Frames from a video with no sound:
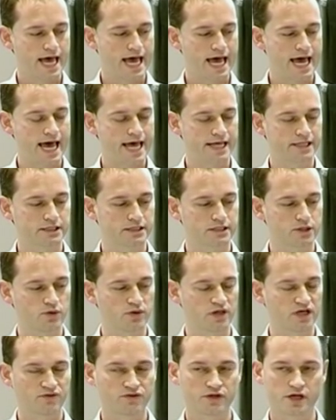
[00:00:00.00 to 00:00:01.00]
And
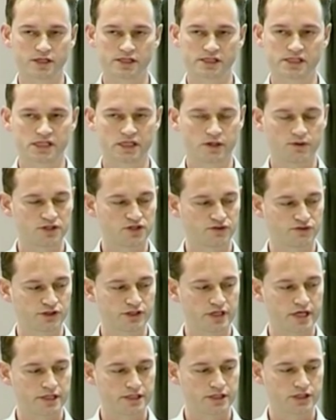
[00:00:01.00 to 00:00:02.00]
we have done a series of
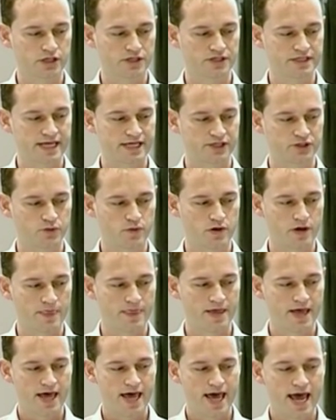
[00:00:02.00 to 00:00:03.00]
studies on that
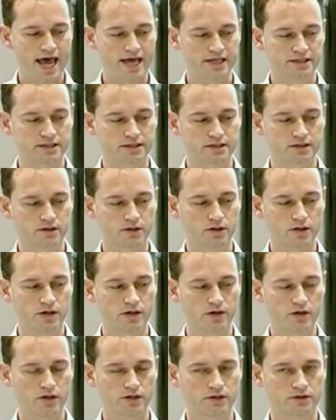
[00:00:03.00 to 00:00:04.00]
one, and
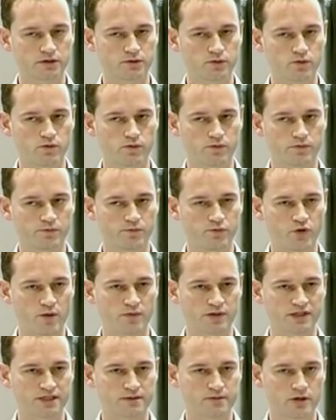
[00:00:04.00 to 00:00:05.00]

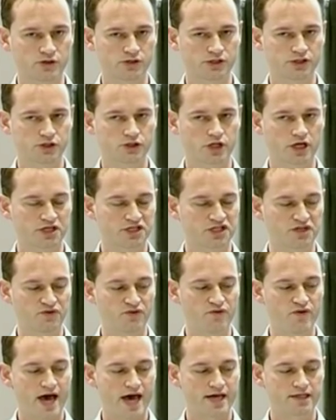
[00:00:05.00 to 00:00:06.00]
probably the most astonishing
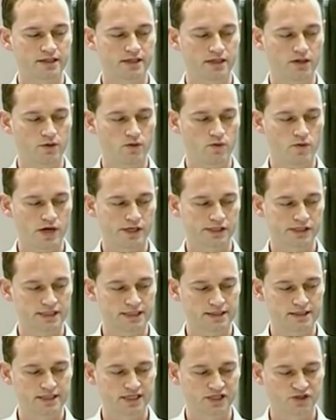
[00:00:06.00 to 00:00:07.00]
finding was
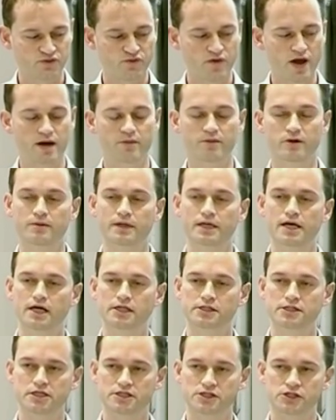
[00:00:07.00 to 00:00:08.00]
in this
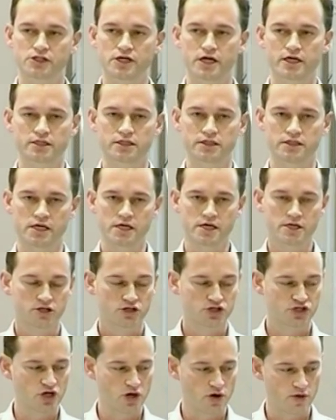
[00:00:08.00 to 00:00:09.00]
fibromyalgia study,
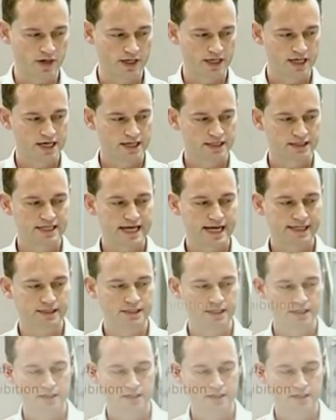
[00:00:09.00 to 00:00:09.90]
showing that